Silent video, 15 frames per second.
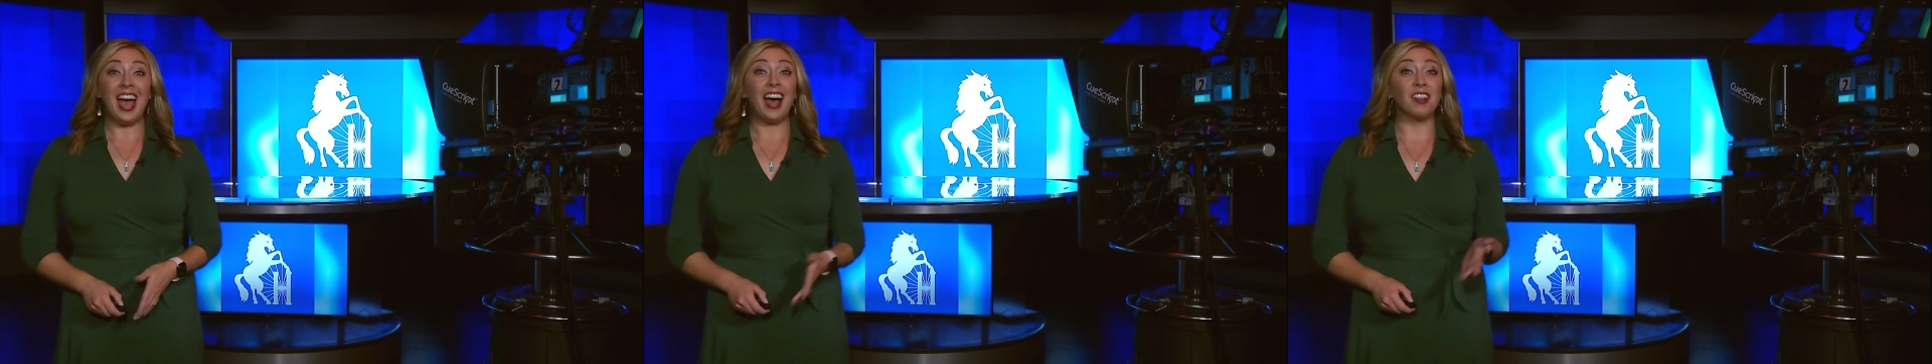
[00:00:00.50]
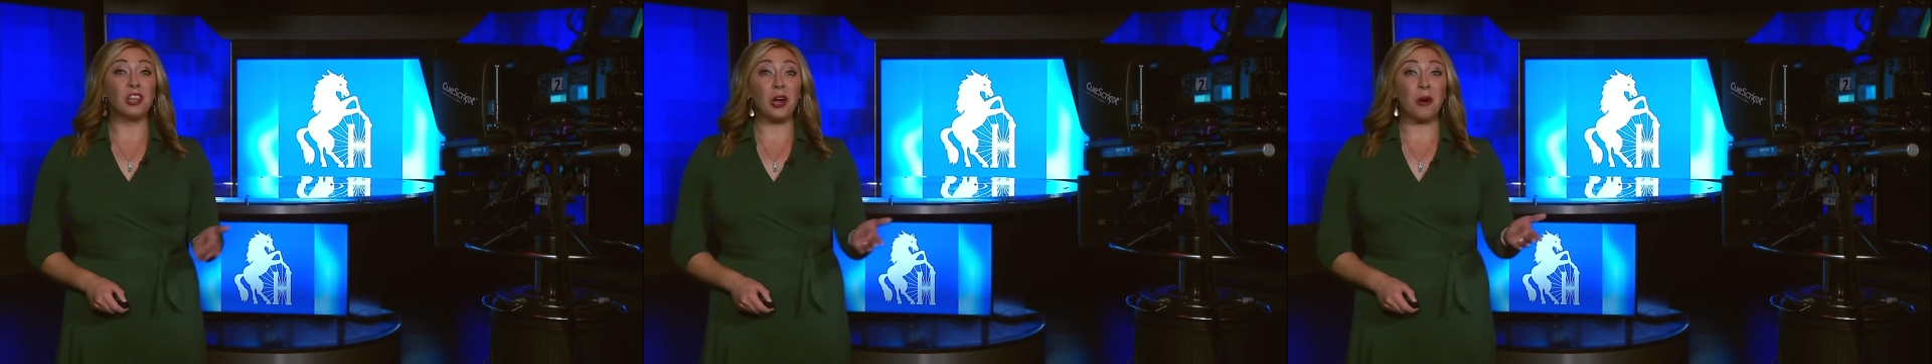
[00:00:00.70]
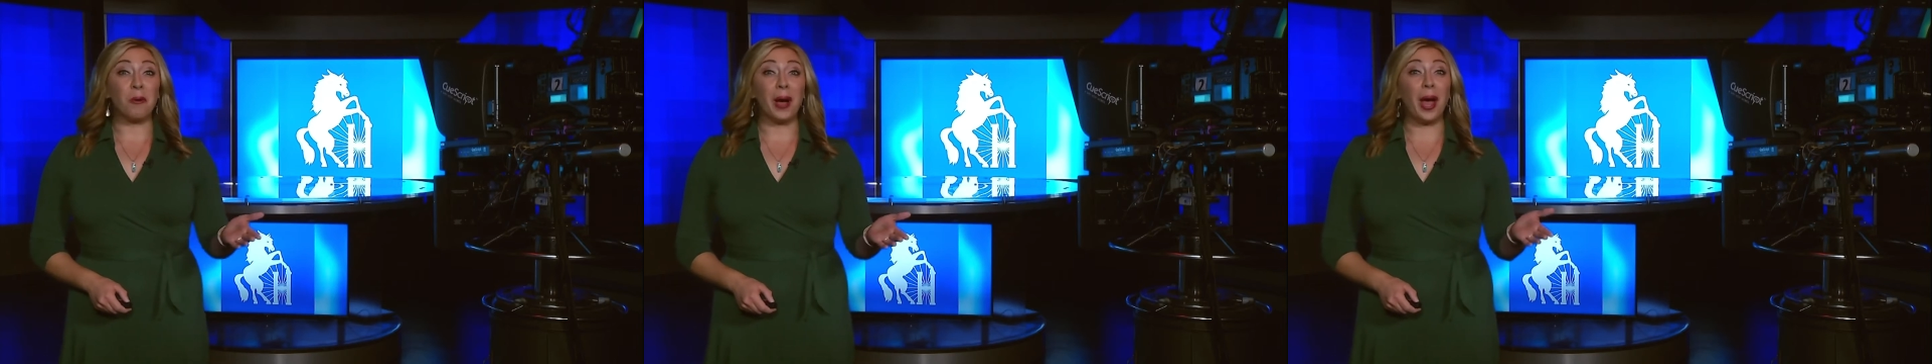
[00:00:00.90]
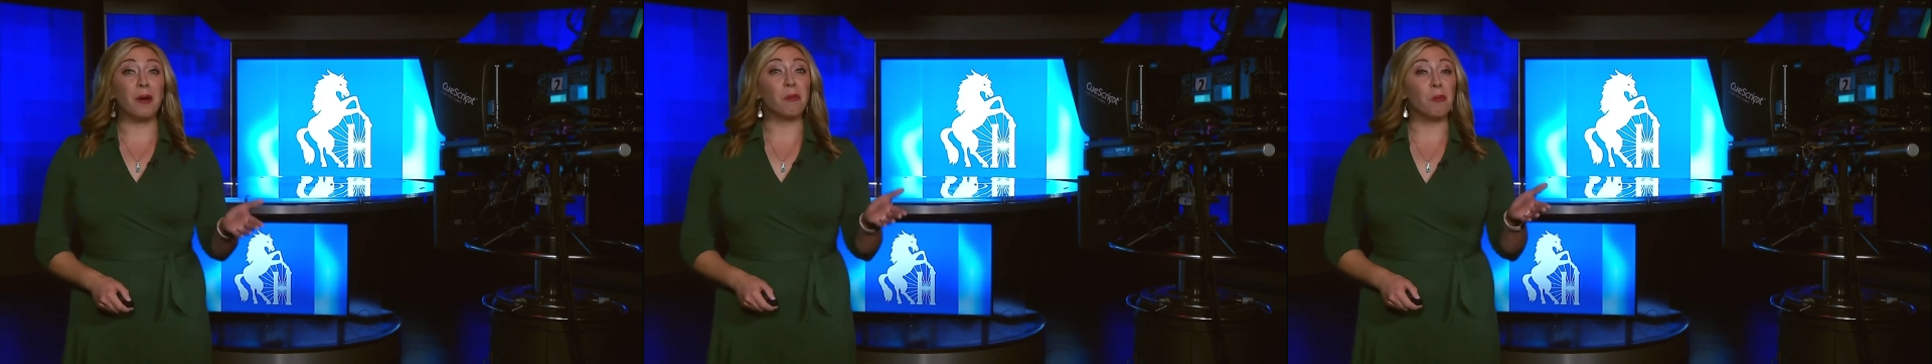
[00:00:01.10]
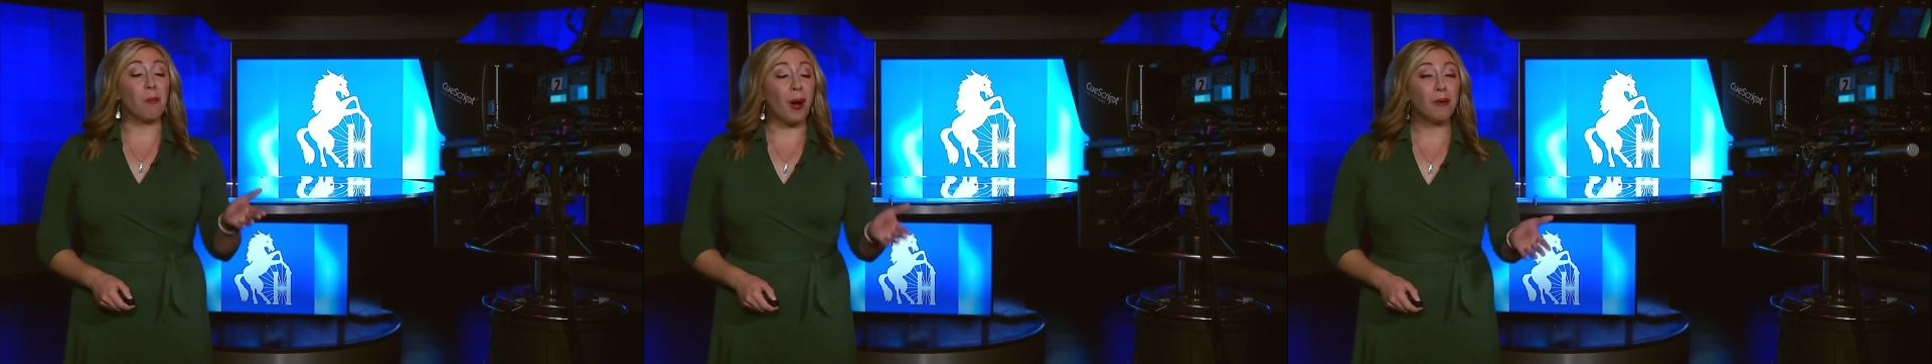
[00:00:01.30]
Hello
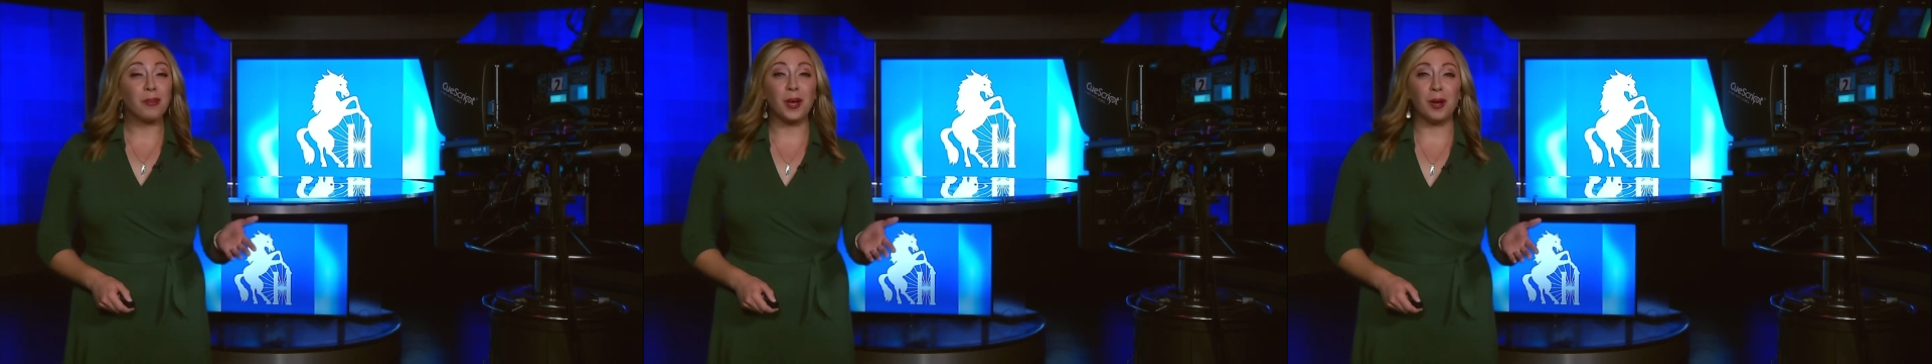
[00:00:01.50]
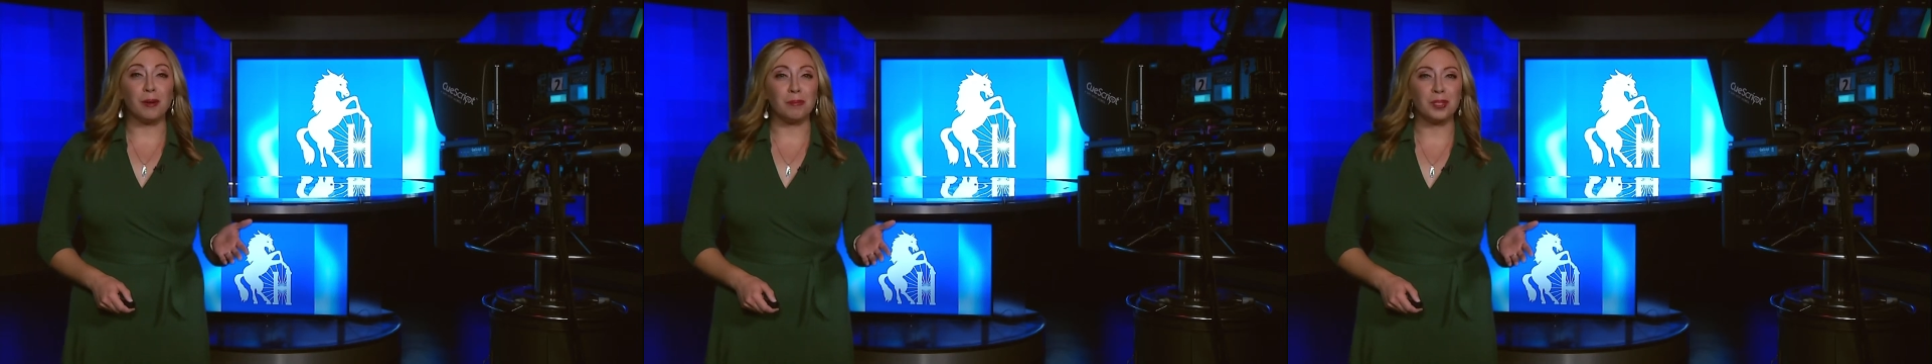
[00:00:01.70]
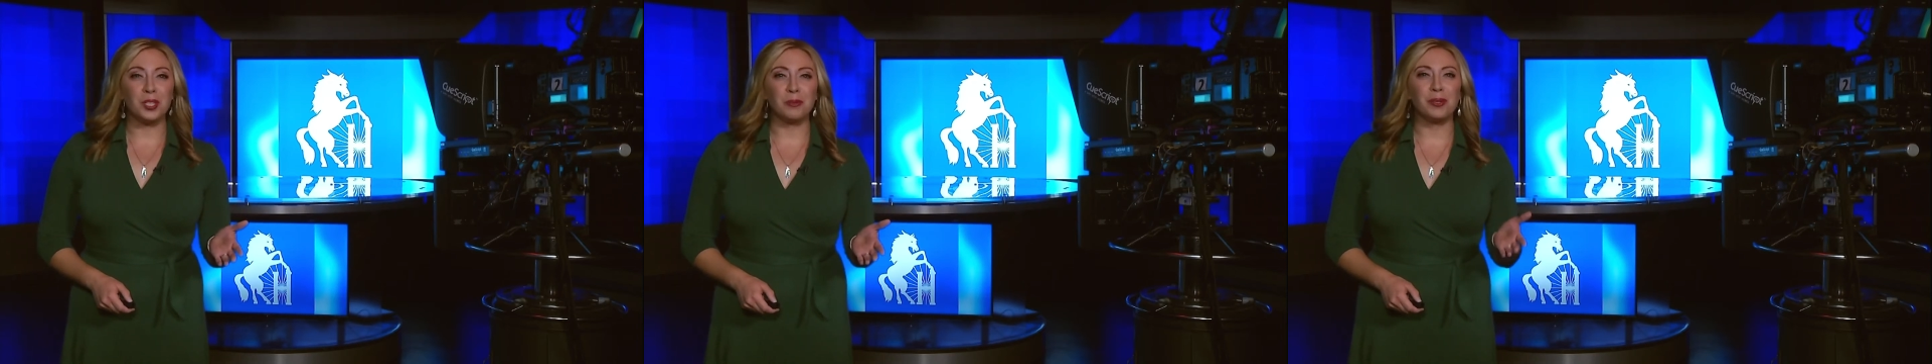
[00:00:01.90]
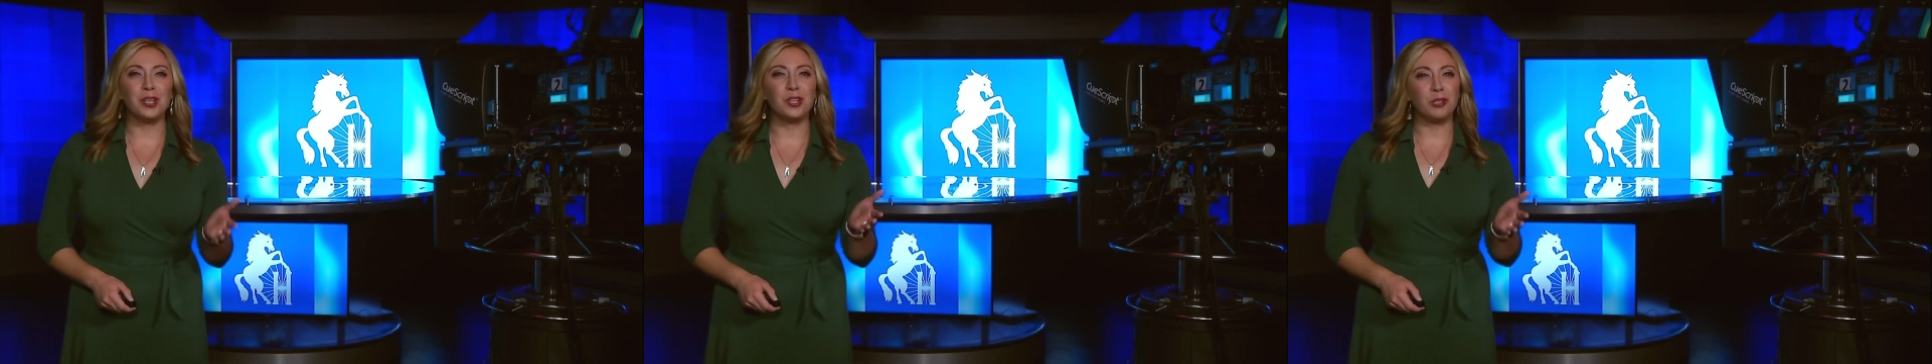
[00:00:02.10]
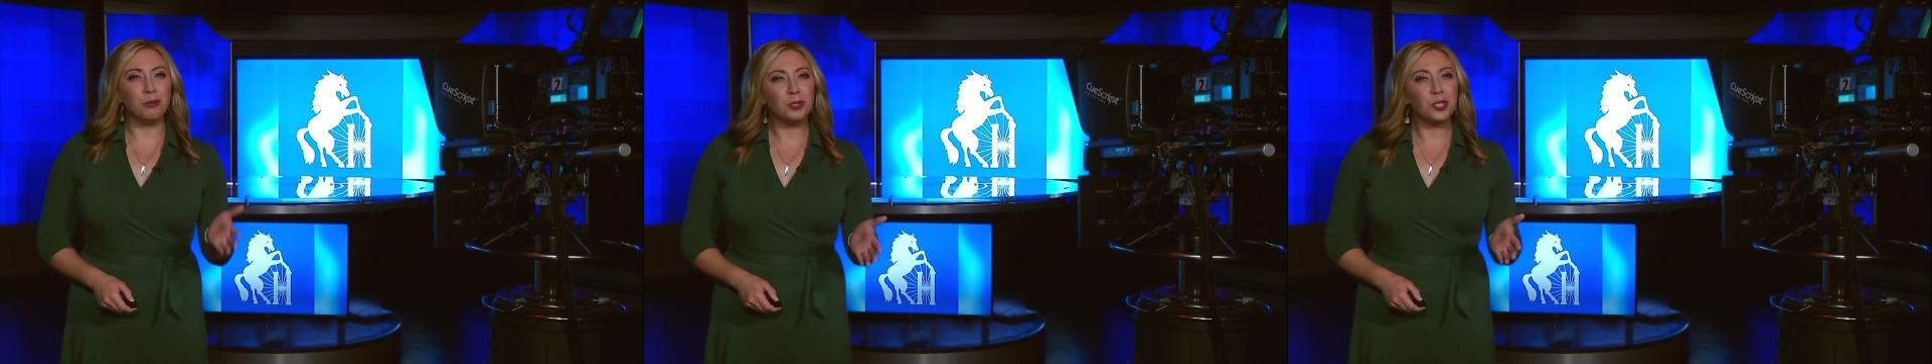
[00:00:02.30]
and welcome to a
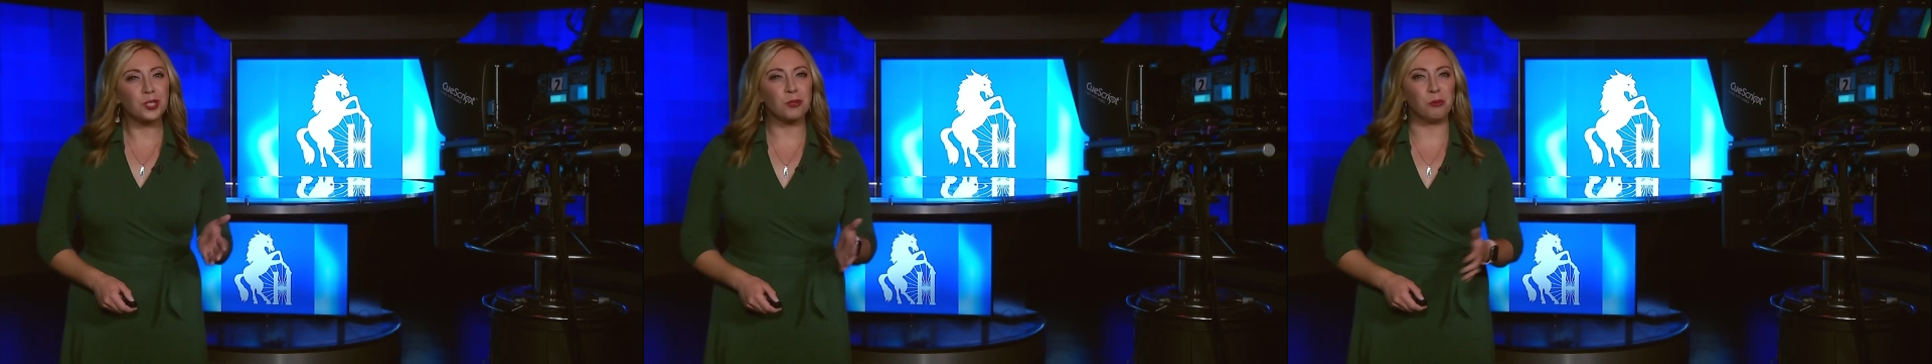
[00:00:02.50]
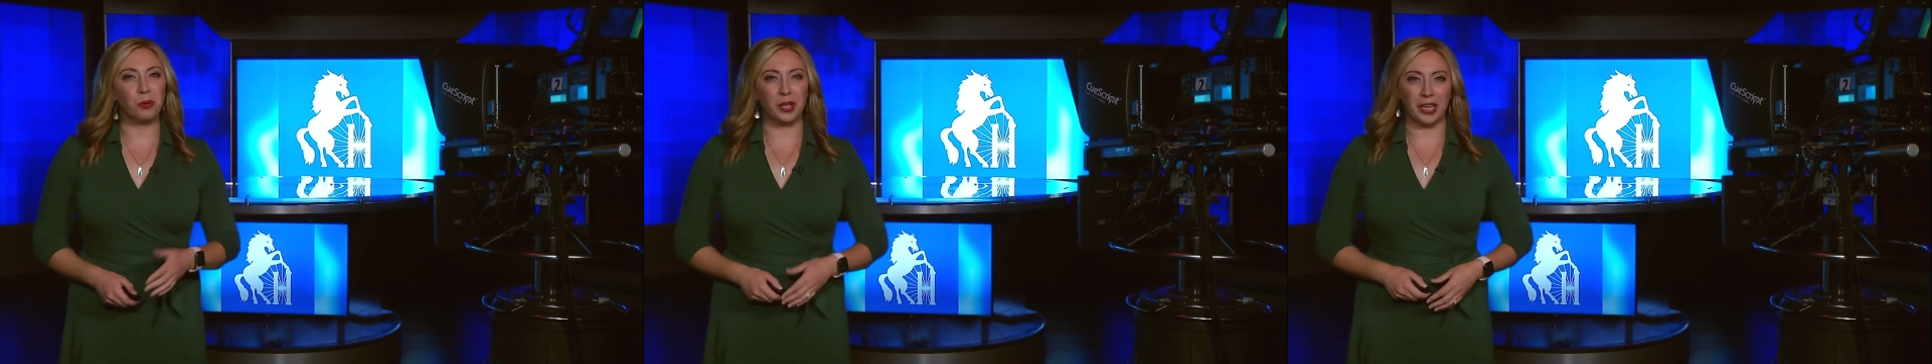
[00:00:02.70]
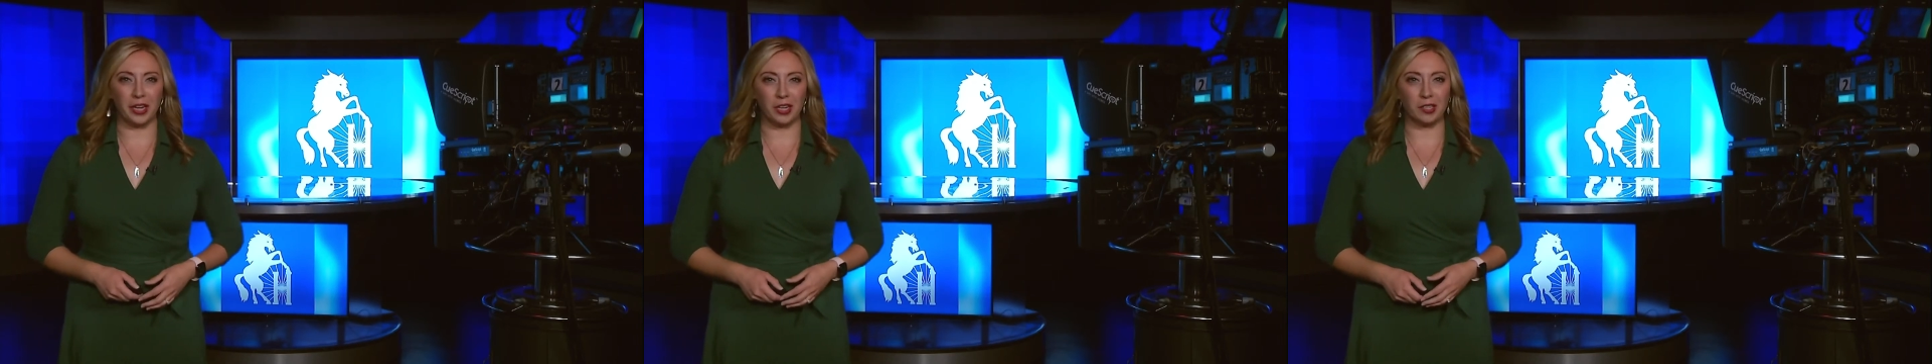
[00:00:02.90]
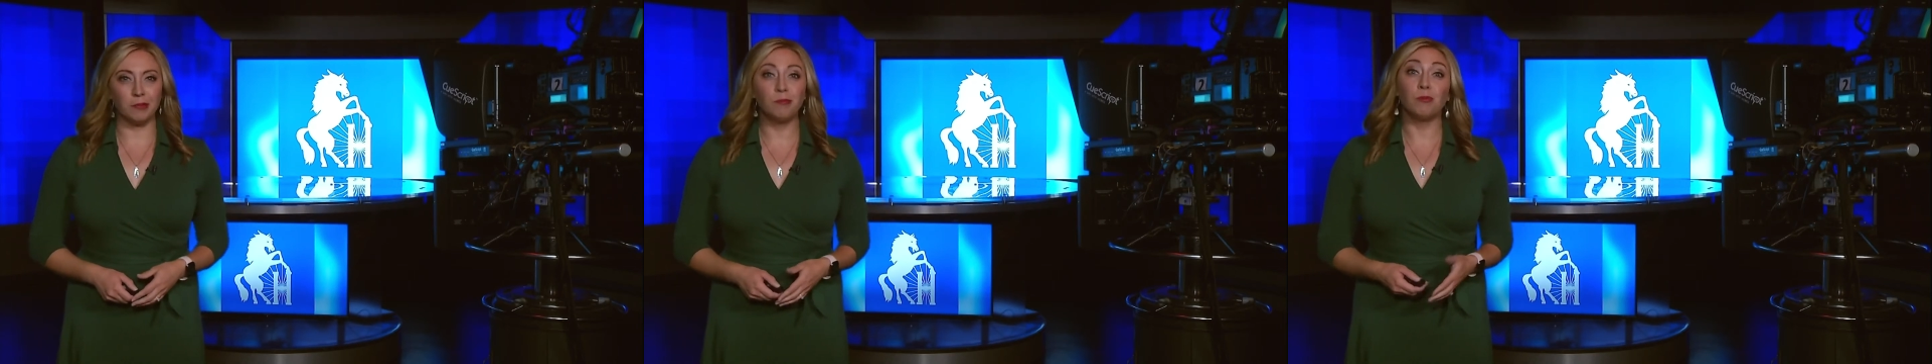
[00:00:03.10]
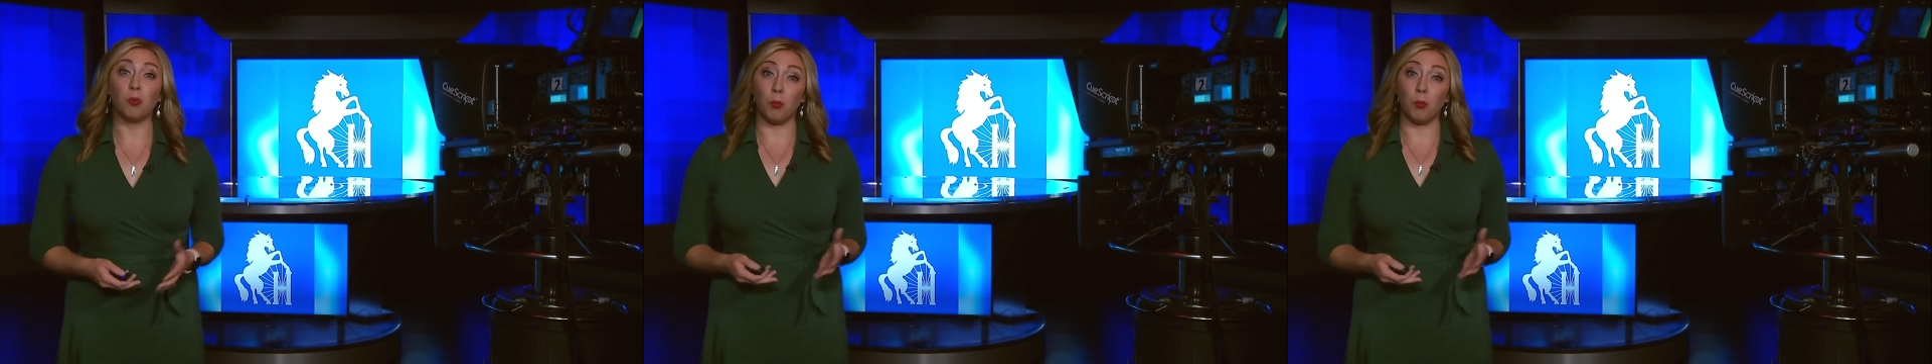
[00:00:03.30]
new school year,